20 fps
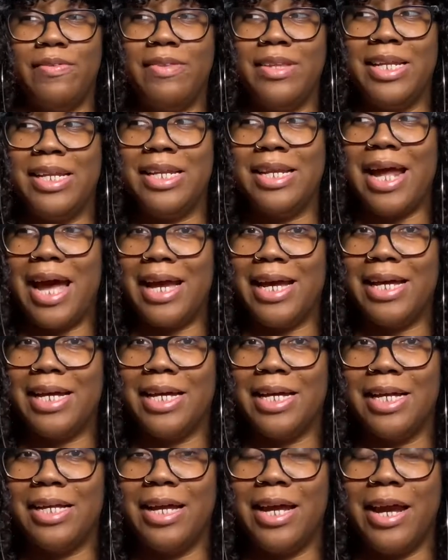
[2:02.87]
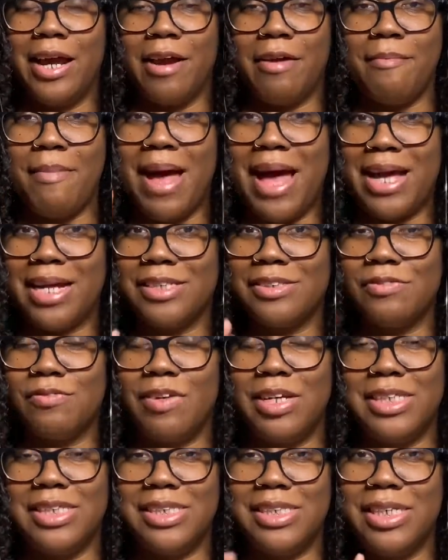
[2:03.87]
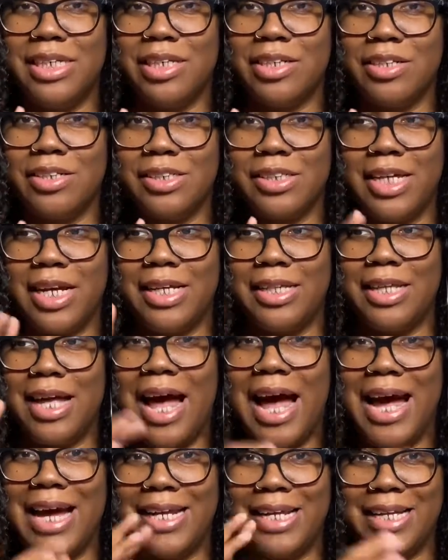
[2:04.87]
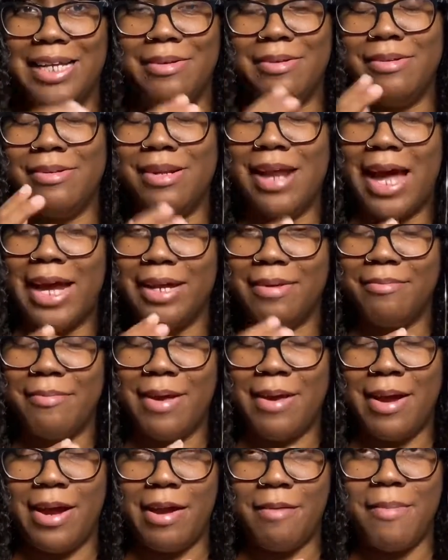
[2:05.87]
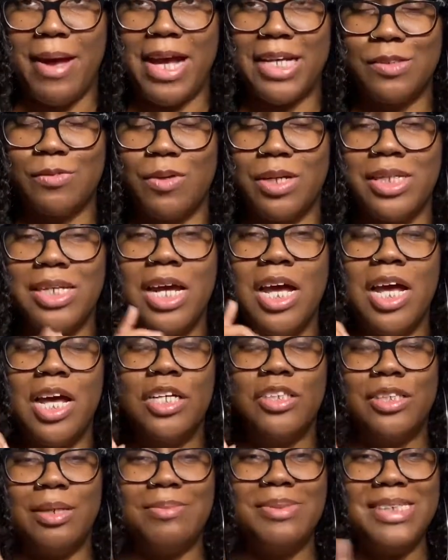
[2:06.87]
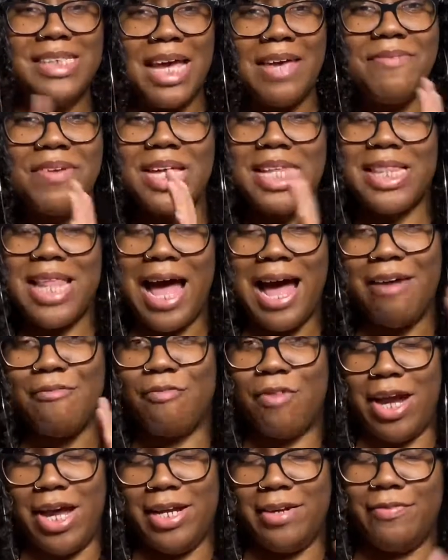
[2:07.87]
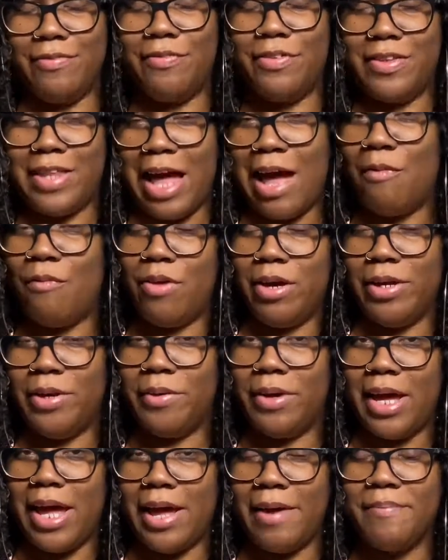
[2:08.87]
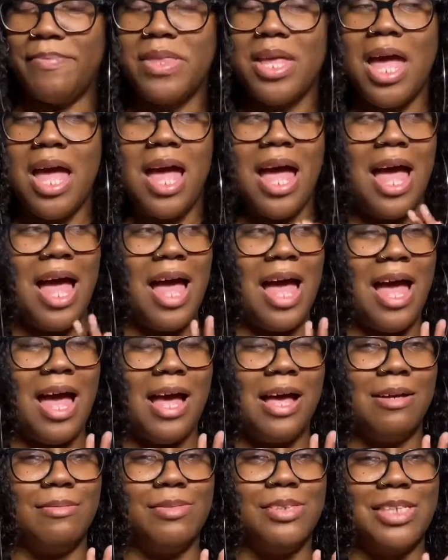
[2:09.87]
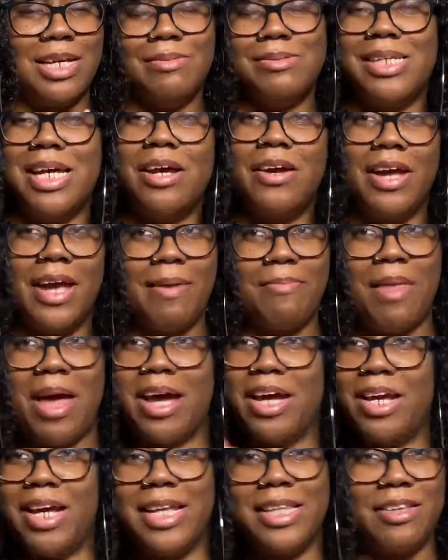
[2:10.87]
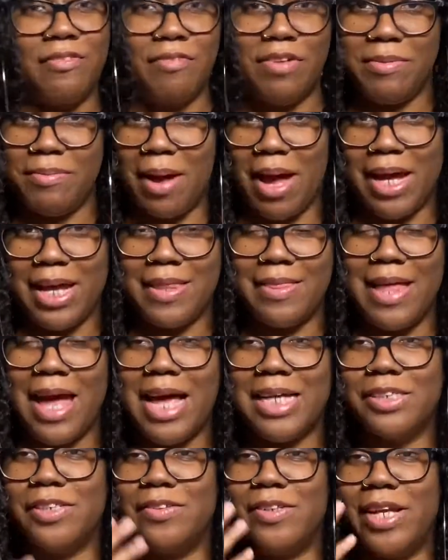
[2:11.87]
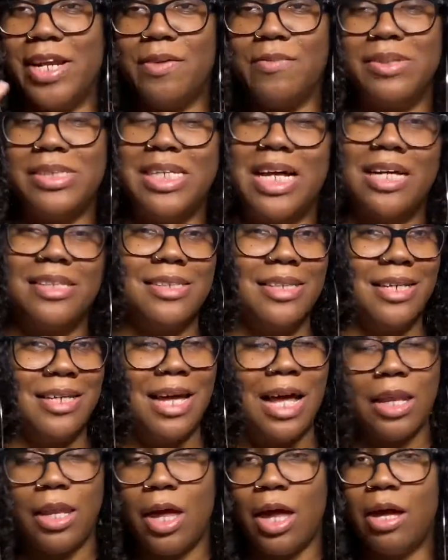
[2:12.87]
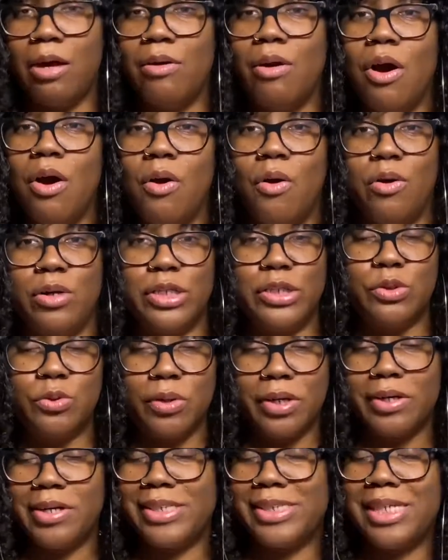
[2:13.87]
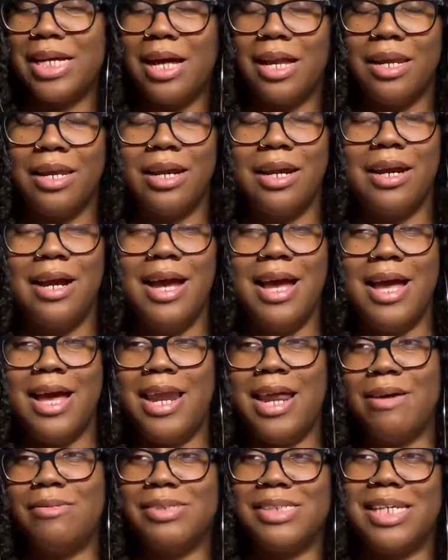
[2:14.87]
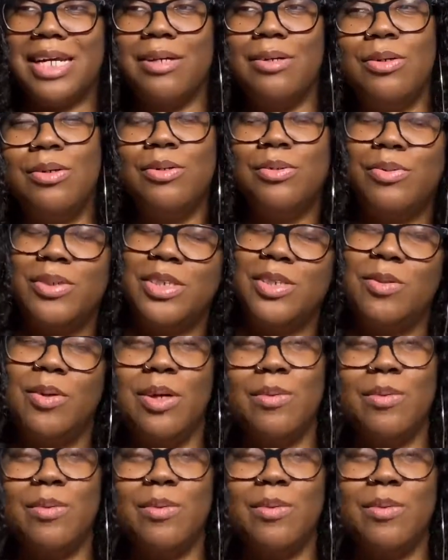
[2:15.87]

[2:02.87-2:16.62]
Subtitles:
the Nike Air Max red sneakers, like the ID Nike Air Max one. So I'm saving that red for that one, okay? So I was like, okay, I'm not gonna get the Reebok in that. So then it was down to the yellow or the turquoise color, and I was like, oh, which